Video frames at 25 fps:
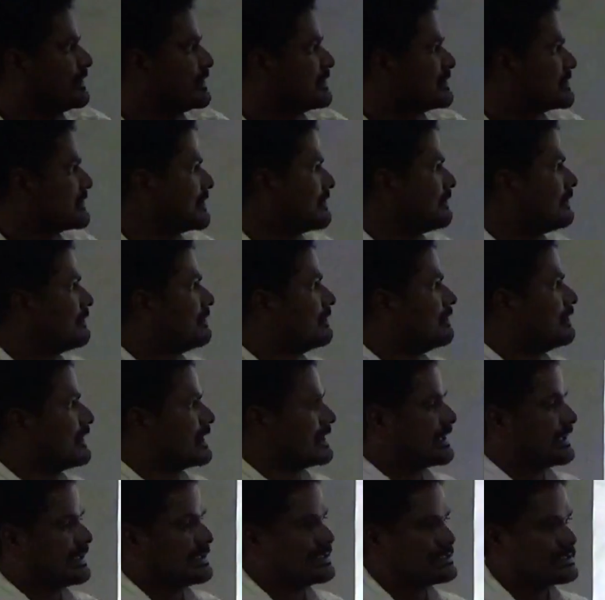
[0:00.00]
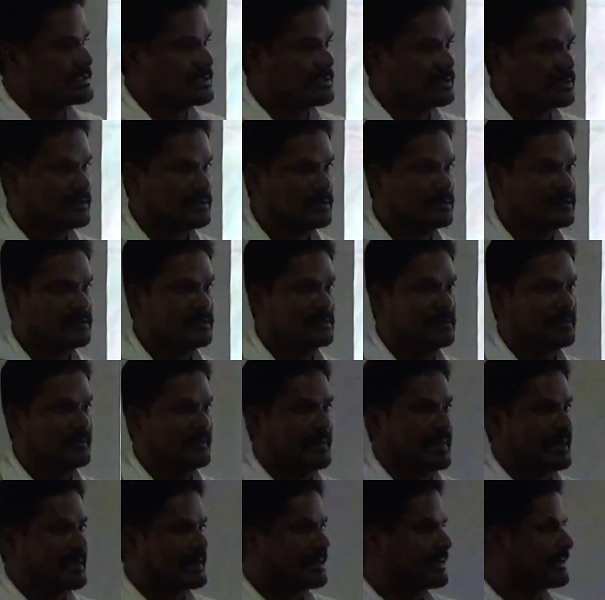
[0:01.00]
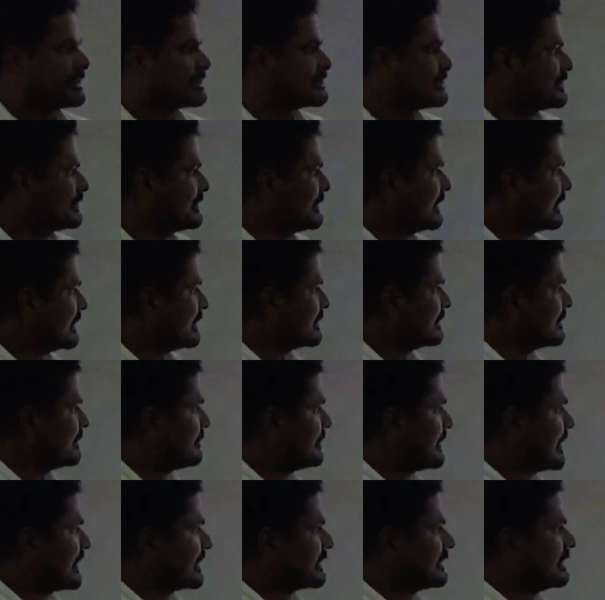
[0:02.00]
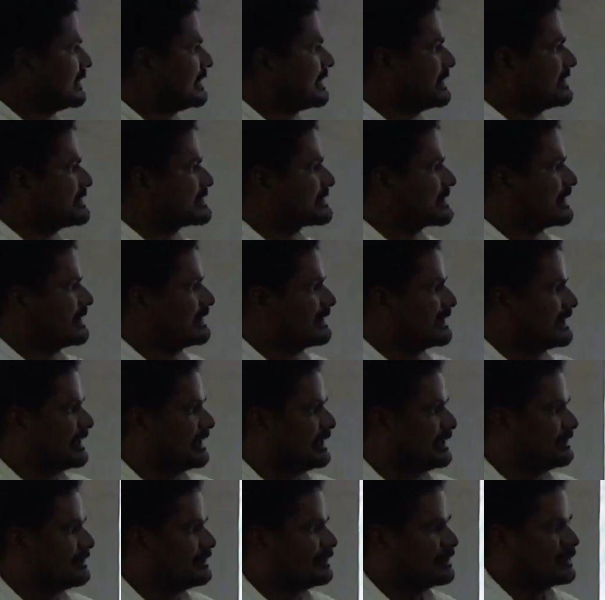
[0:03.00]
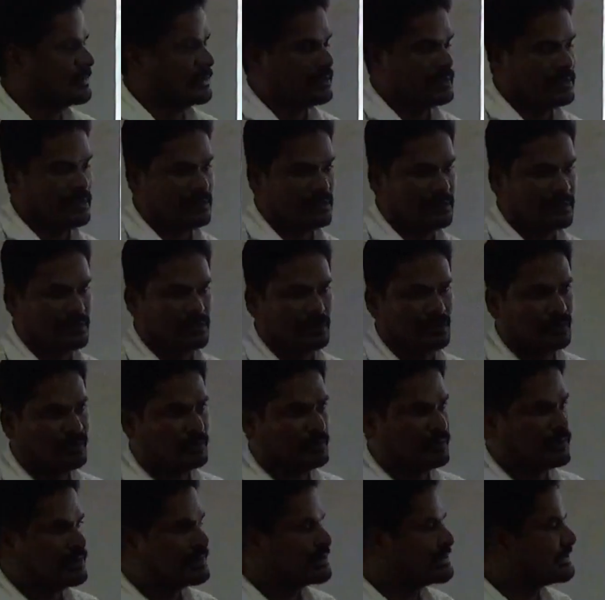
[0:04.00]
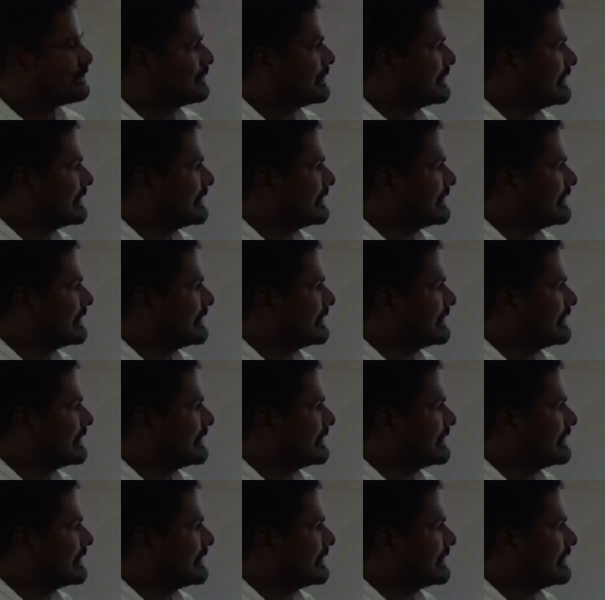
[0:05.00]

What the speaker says: So what is a magnet? So here the magnet is contain two poles.